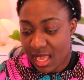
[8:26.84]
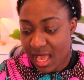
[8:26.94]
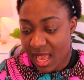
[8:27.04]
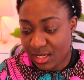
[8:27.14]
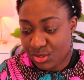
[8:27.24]

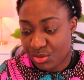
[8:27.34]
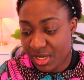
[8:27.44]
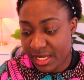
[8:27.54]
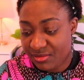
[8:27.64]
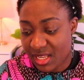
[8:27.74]
had to
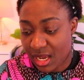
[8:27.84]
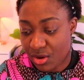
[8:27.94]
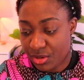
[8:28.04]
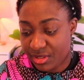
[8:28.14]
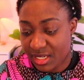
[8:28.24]
leave their
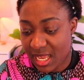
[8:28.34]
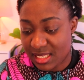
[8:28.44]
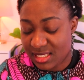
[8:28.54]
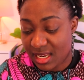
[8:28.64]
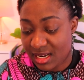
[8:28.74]
country
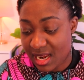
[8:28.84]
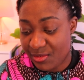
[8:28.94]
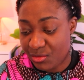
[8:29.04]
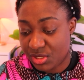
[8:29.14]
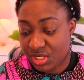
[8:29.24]
as their
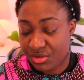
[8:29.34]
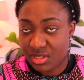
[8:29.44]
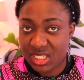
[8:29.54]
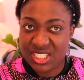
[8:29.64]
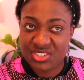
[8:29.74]
life was
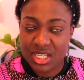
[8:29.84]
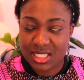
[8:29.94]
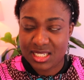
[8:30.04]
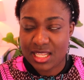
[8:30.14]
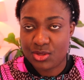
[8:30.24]
seriously
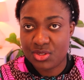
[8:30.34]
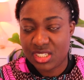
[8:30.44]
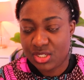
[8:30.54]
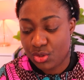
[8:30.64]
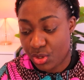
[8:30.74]
threatened, like those
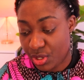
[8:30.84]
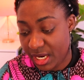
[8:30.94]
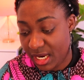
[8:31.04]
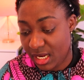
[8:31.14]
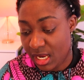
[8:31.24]
in
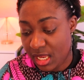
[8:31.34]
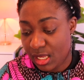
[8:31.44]
Ukraine.